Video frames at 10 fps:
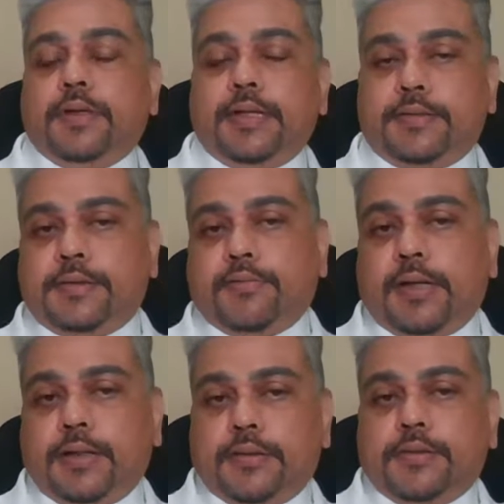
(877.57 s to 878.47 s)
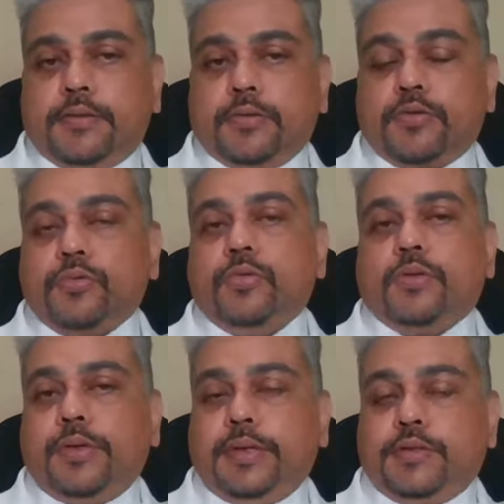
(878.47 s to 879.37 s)
Let's divide this into
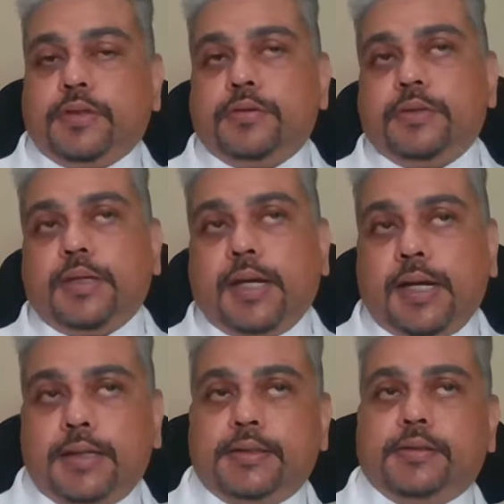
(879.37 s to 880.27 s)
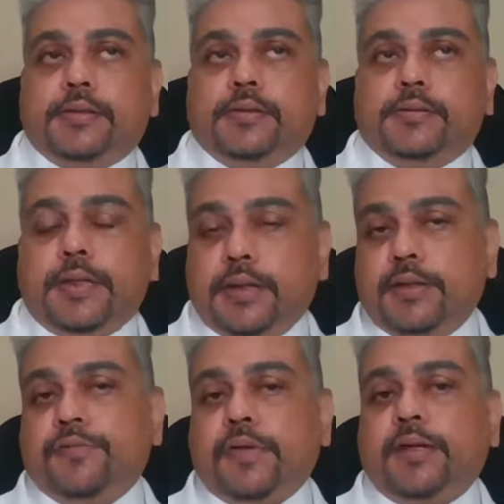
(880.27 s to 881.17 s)
school-going children and the
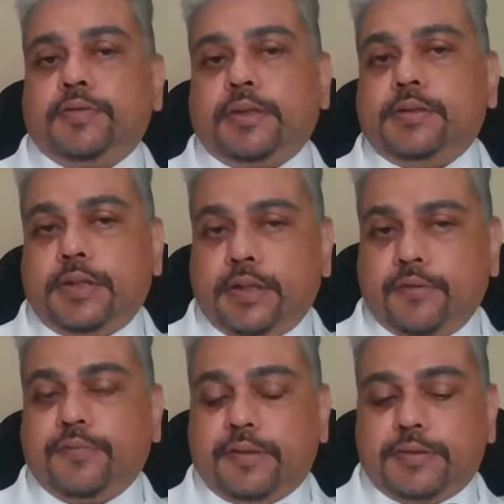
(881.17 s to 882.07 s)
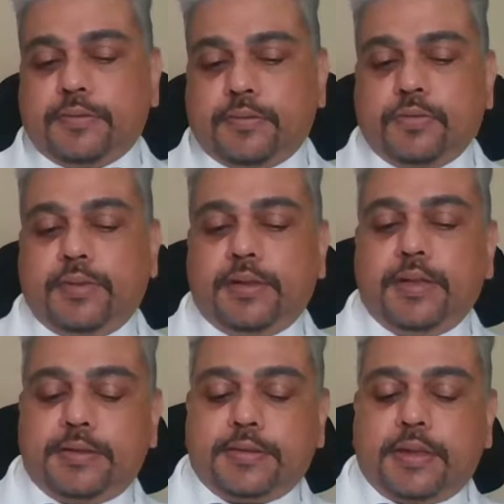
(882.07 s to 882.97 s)
under 5s and the infants. So
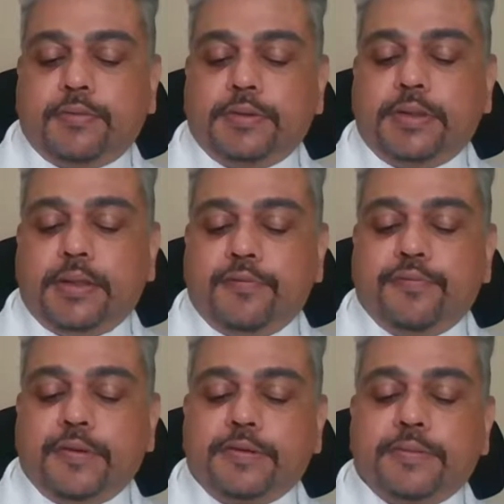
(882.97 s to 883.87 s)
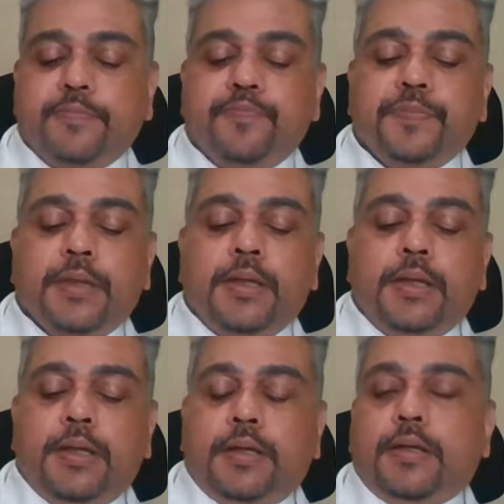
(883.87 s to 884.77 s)
let's start with the infants.
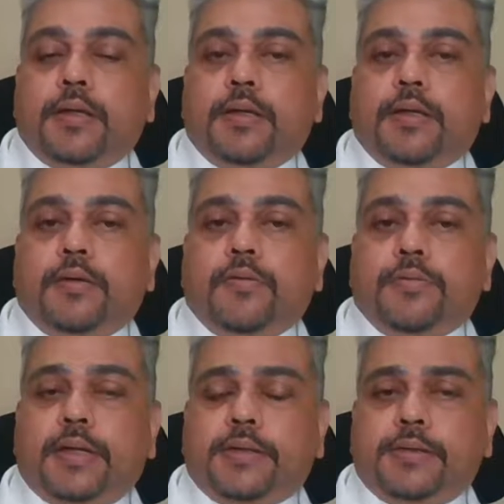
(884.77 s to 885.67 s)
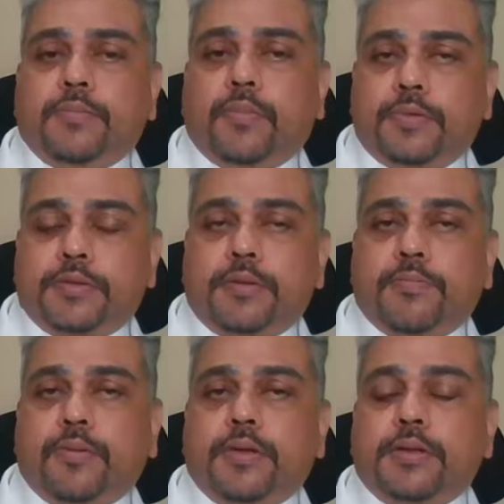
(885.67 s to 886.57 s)
I think the most
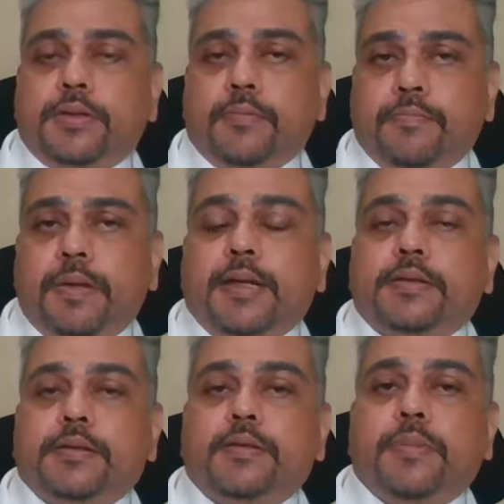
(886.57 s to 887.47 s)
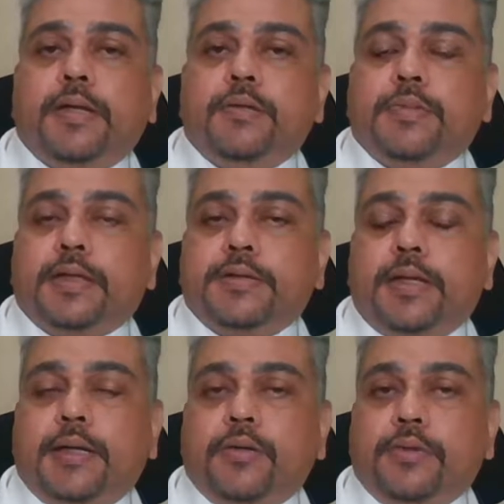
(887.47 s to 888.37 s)
important impact that the pandemic
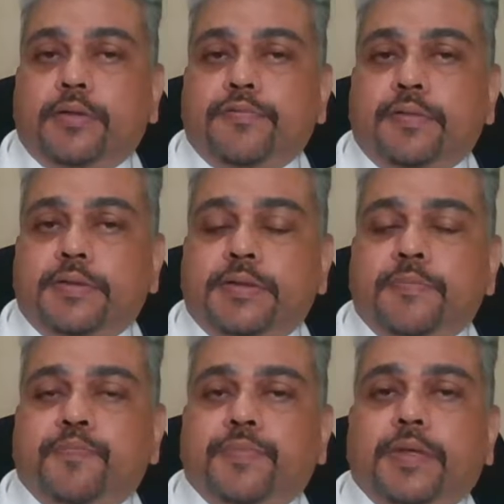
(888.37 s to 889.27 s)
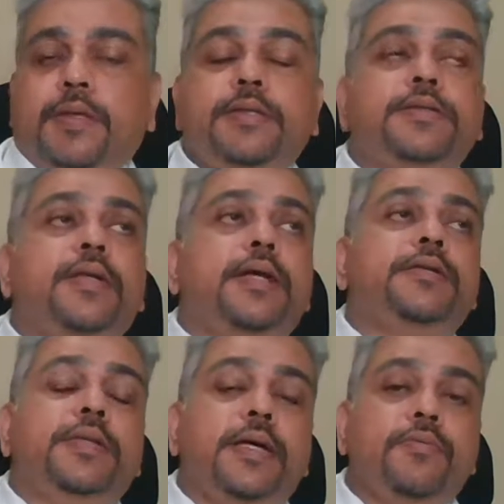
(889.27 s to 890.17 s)
has had on infants is
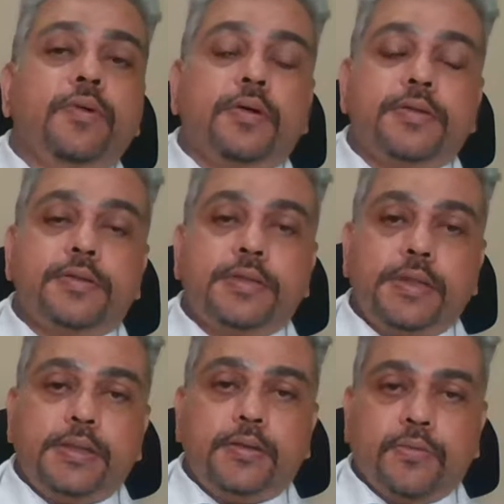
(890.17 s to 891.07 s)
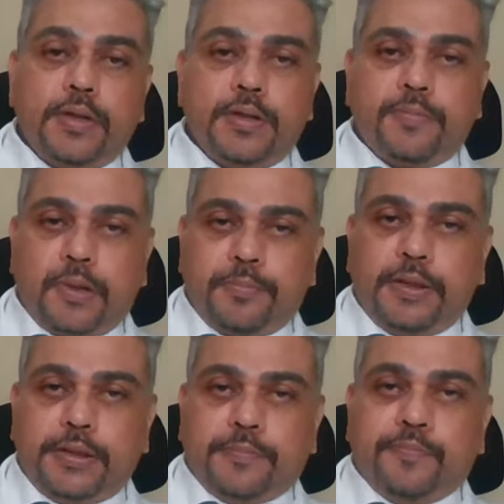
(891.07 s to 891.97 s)
that they have not seen the world
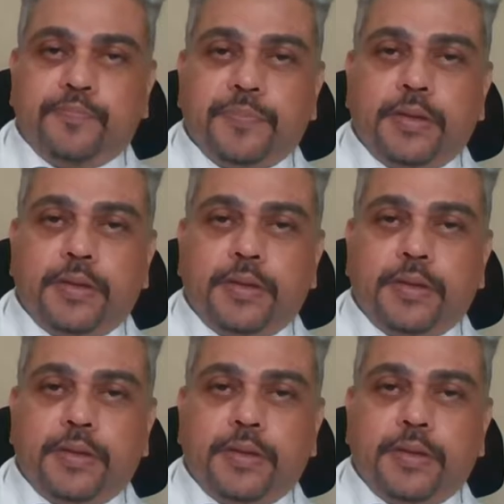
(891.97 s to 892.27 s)
properly.